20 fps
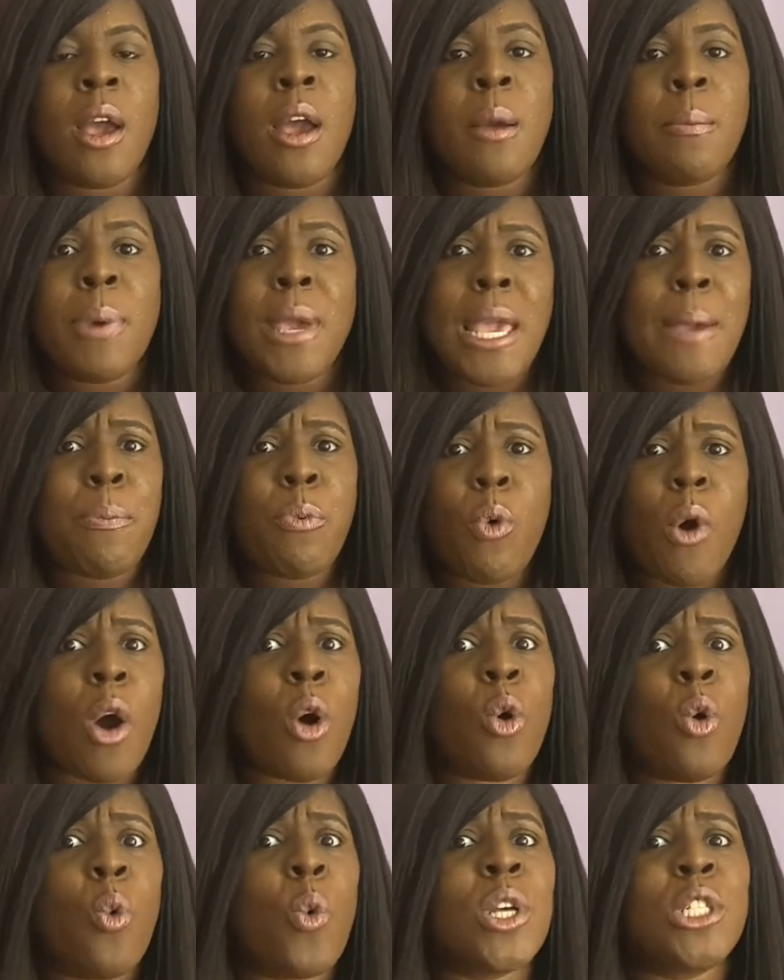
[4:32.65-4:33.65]
People are
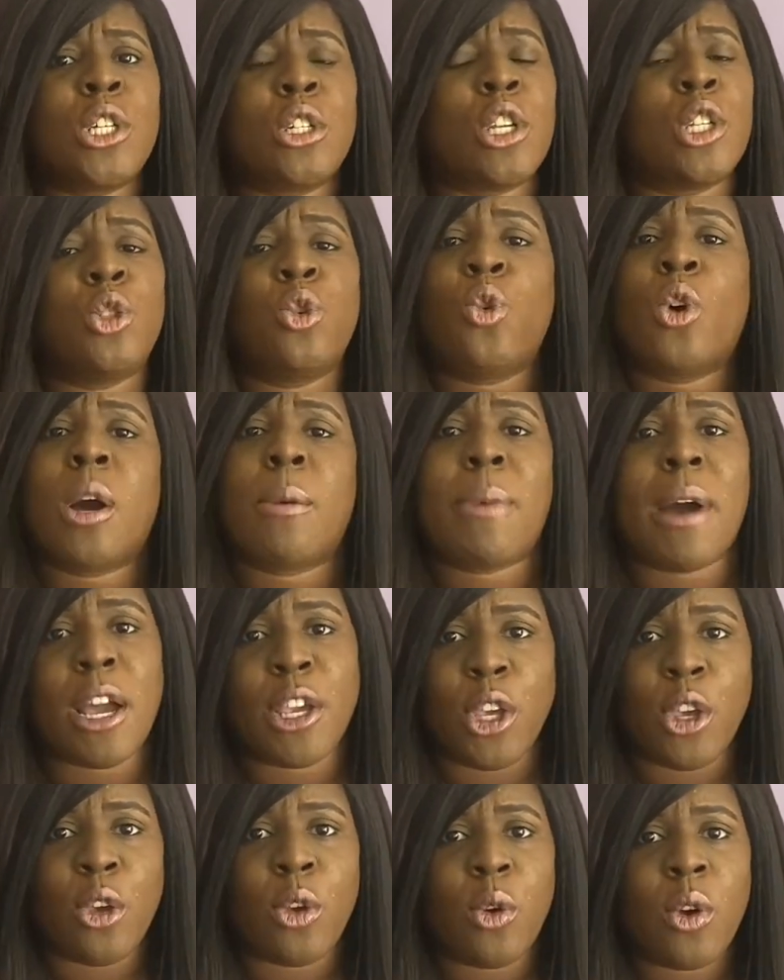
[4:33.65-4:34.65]
always going to talk about
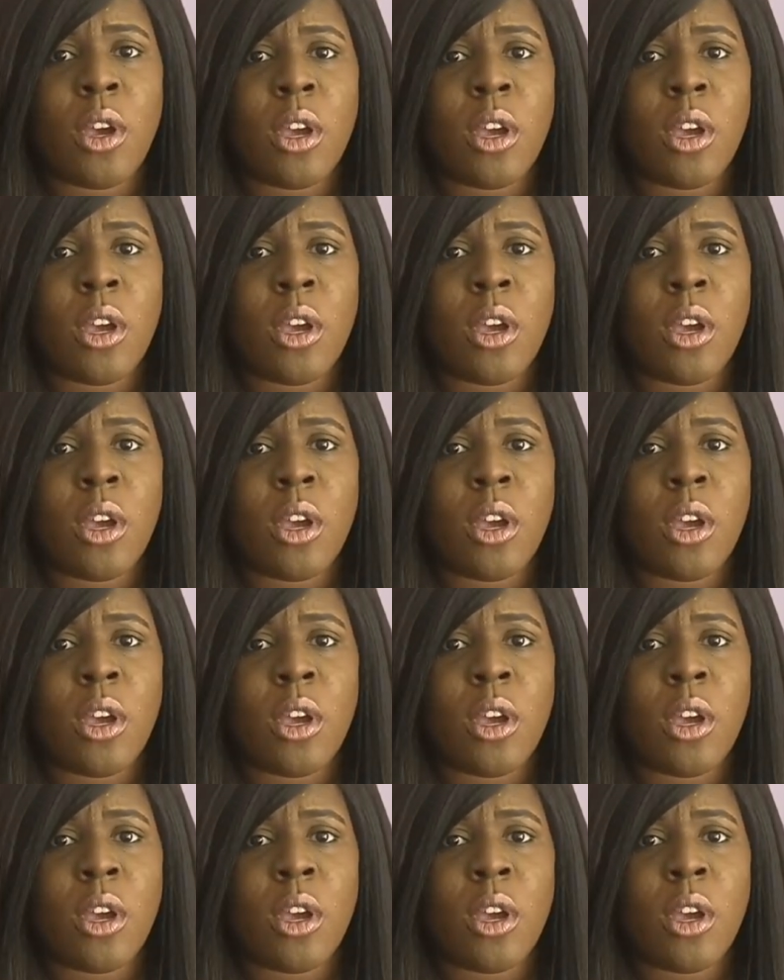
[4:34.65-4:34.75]
you.